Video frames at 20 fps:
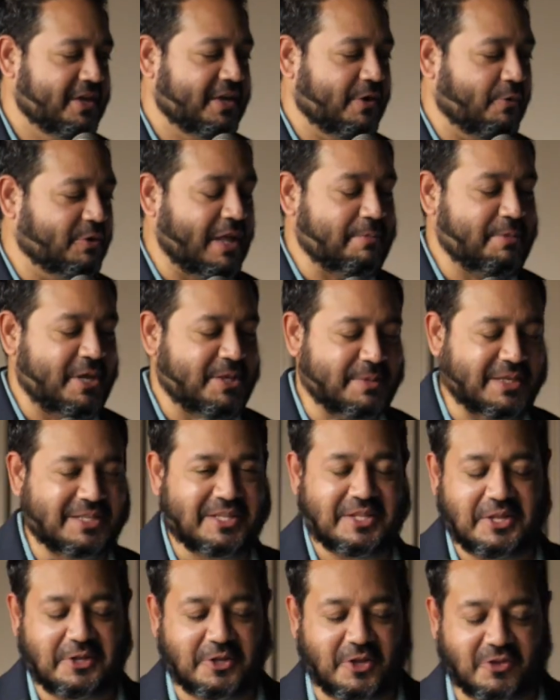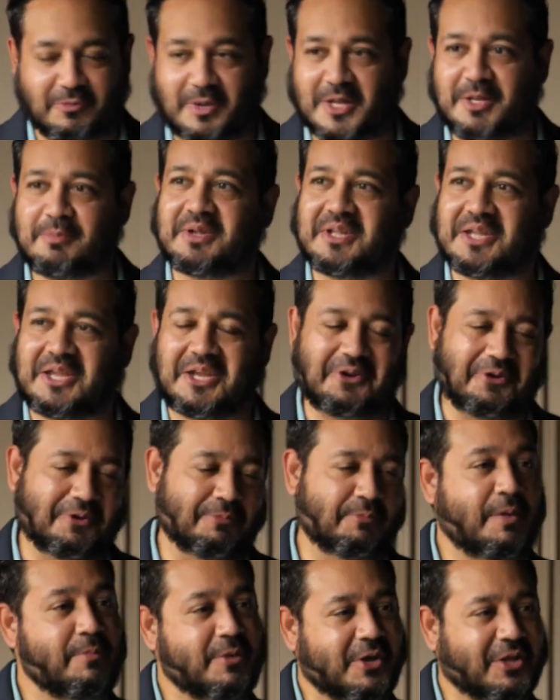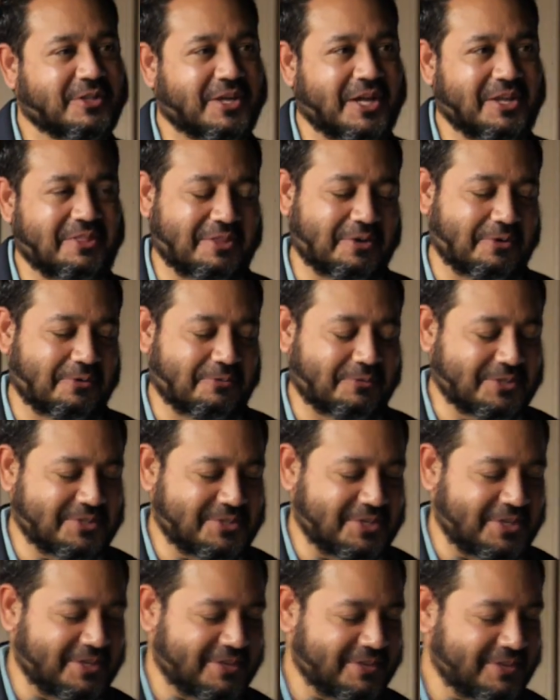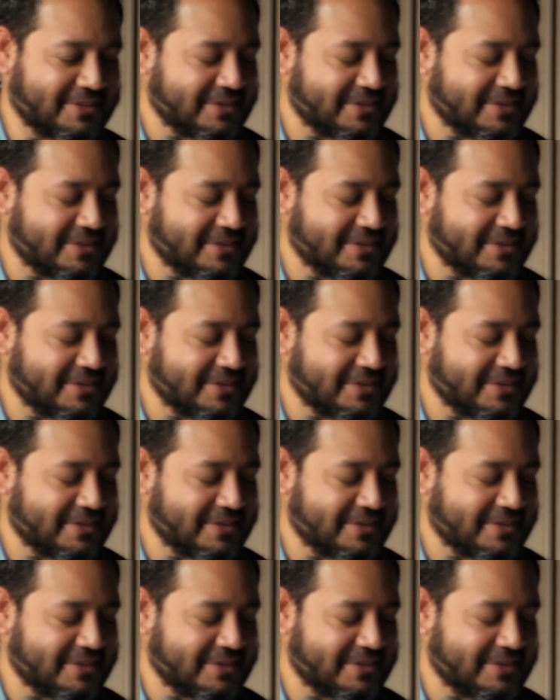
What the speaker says: I will not be expecting any calls from anybody here. Maybe online though, we'll see.